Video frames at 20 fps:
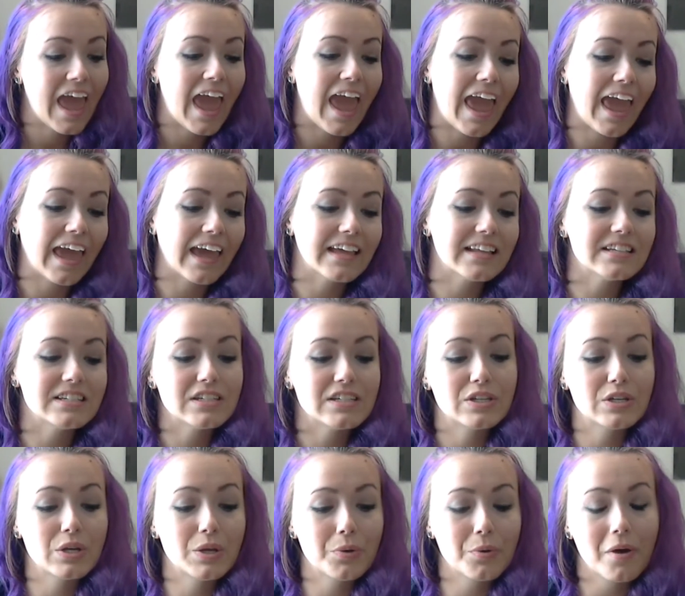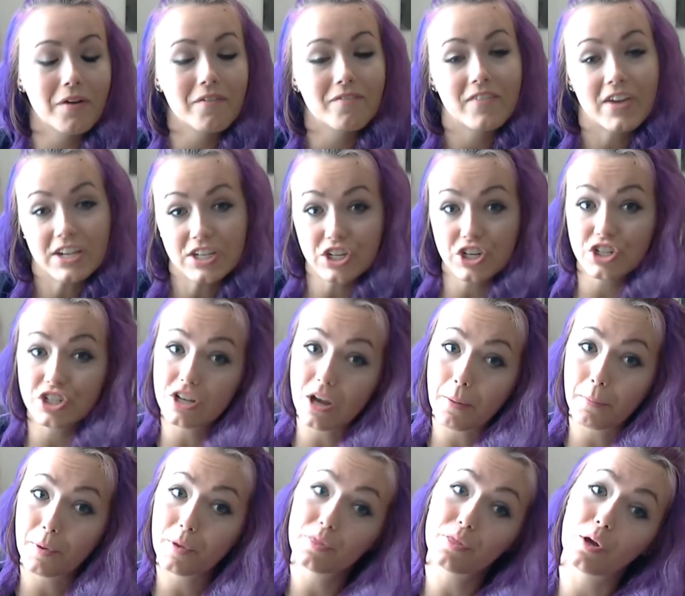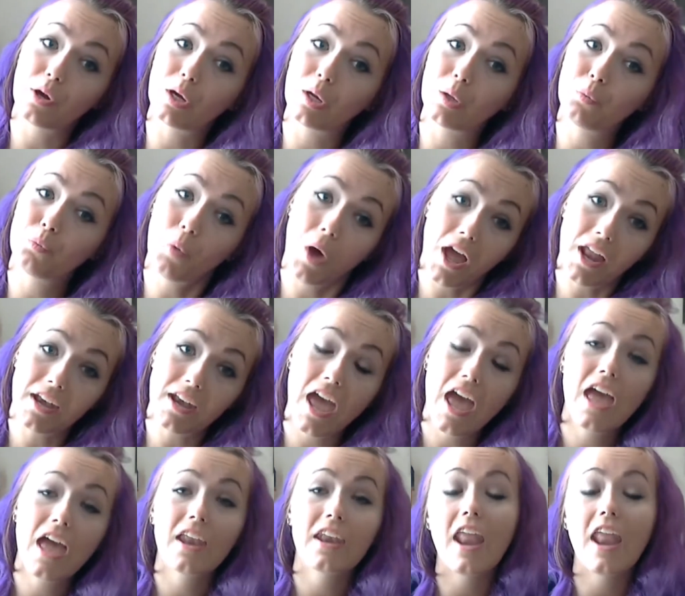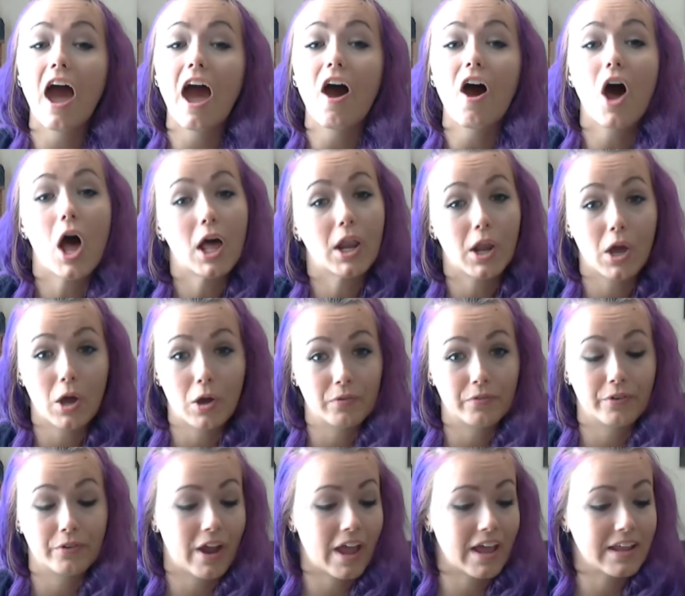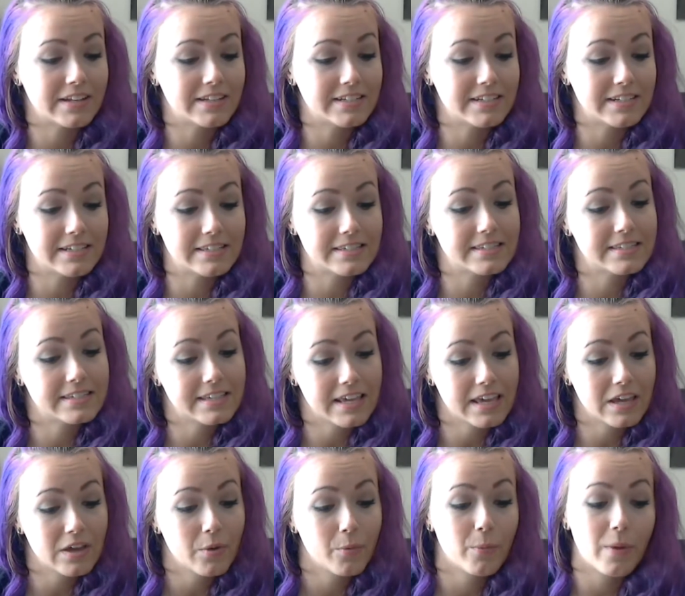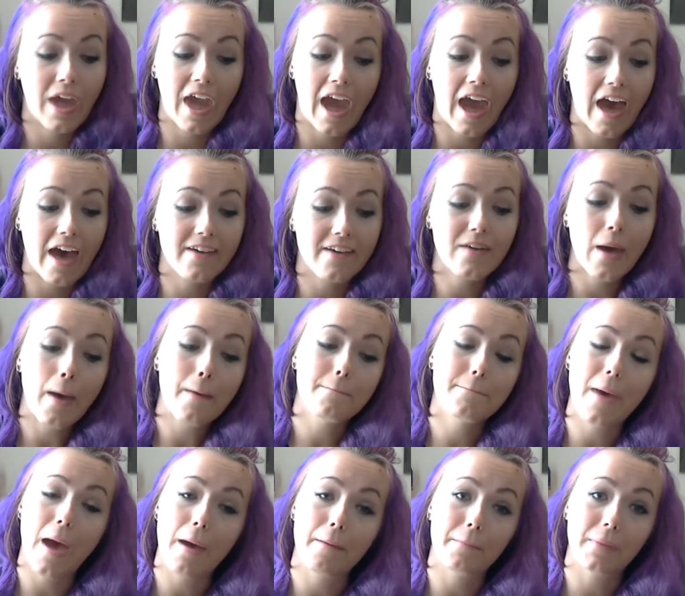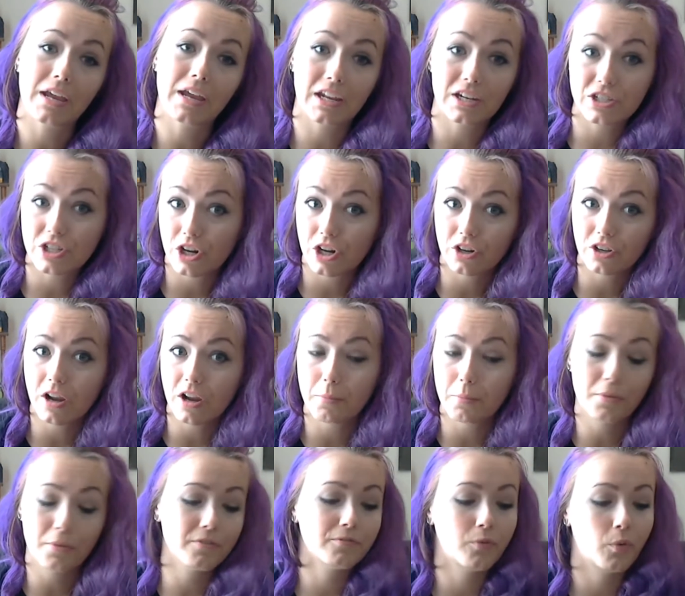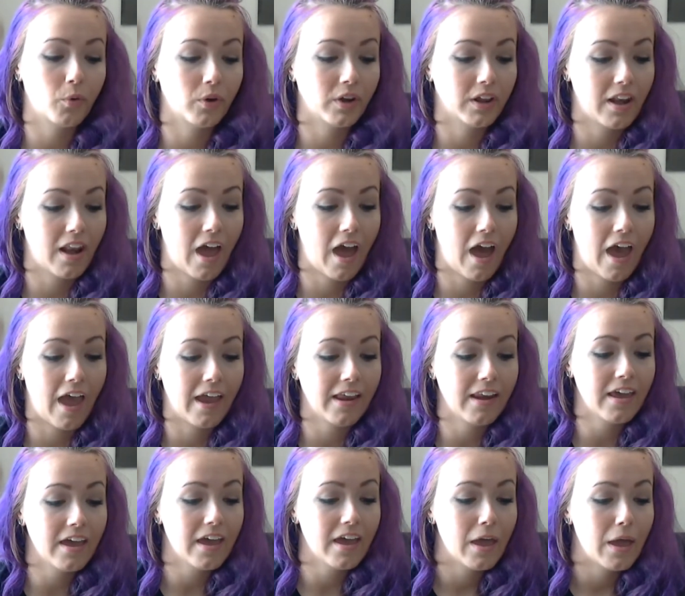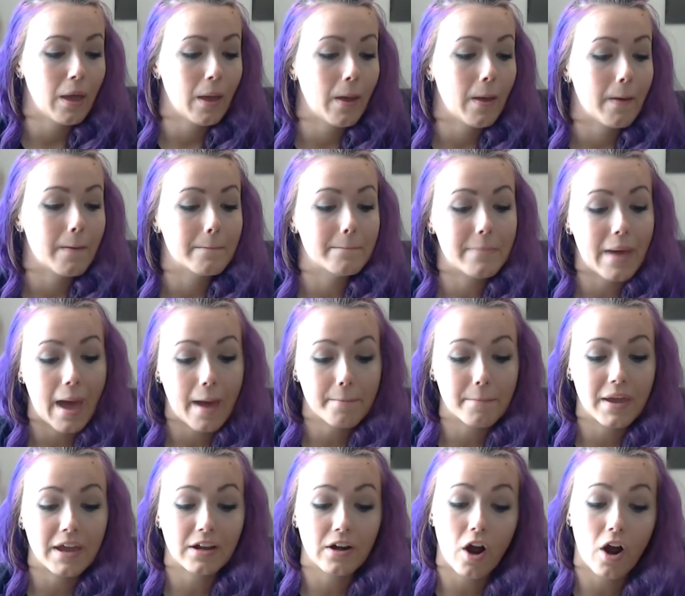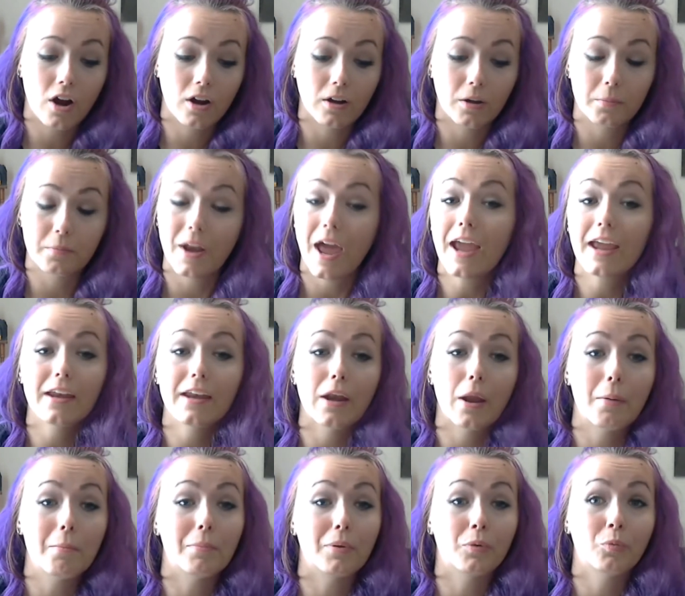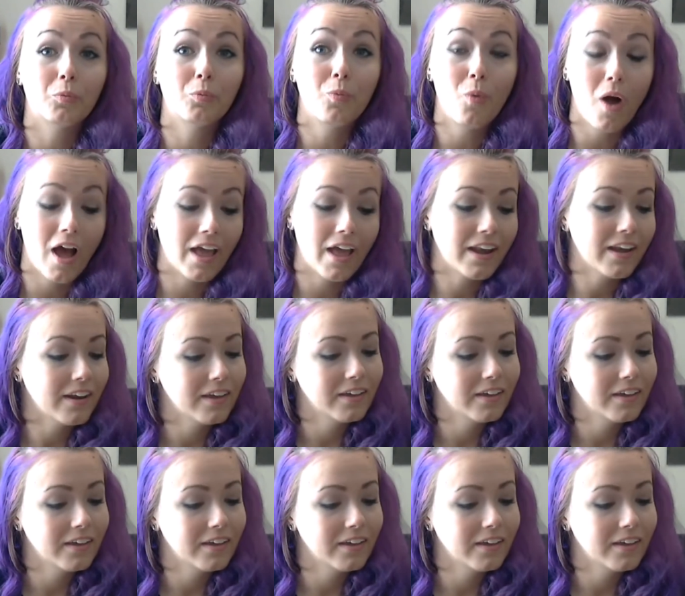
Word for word: and New Avengers number 31. Now on over at DC, we had Batman Eternal number 49, Batman Arkham Knight number 1,